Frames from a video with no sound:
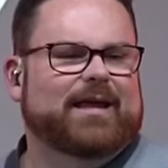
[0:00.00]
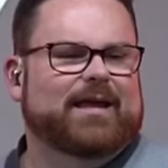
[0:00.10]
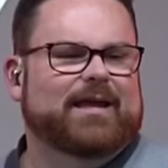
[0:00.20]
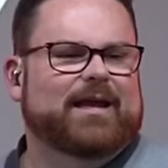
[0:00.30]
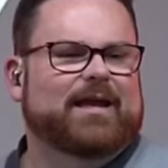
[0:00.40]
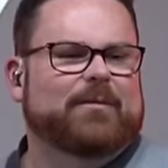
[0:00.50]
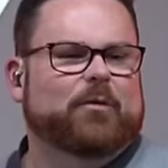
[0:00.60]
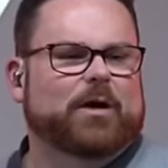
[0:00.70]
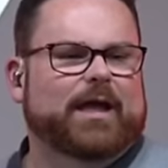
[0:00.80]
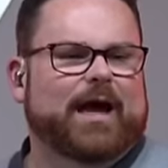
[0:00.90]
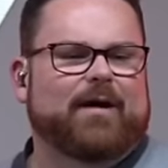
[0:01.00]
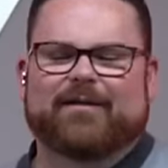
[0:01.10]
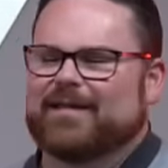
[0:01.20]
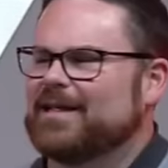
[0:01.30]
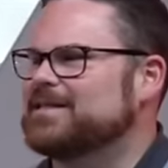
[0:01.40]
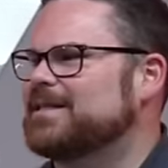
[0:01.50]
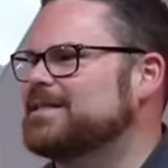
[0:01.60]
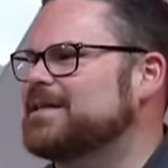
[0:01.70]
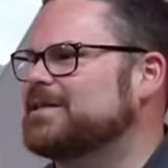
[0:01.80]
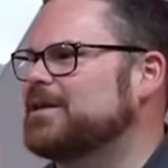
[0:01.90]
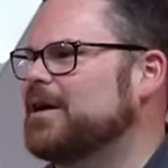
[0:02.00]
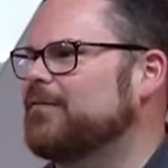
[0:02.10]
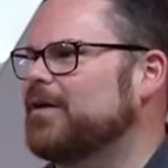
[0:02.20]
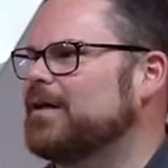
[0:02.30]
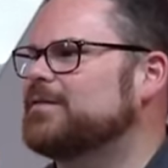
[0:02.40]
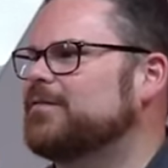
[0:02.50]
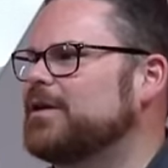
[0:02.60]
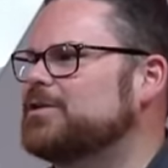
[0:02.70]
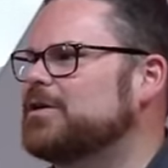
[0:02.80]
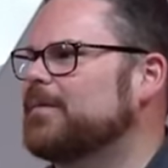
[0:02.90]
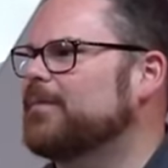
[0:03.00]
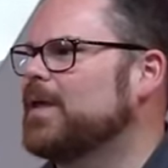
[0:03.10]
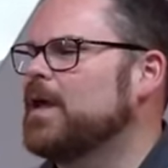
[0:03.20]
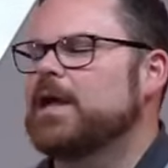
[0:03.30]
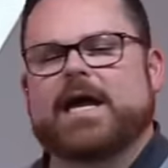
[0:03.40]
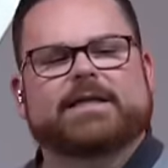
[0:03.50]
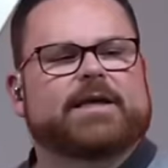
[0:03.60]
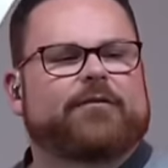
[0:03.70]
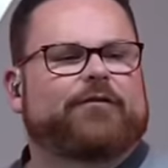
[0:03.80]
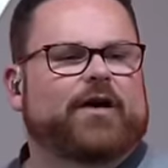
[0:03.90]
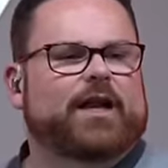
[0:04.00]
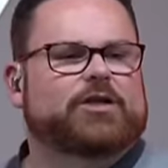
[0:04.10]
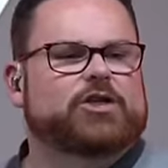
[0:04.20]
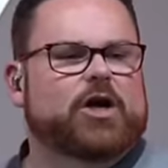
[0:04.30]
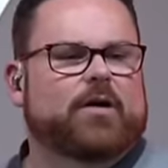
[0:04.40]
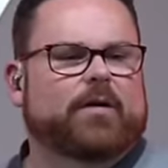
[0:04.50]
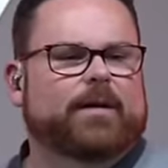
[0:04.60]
it ended up working out. That's that's actually kind of funny. It's a funny joke. It's a funny joke.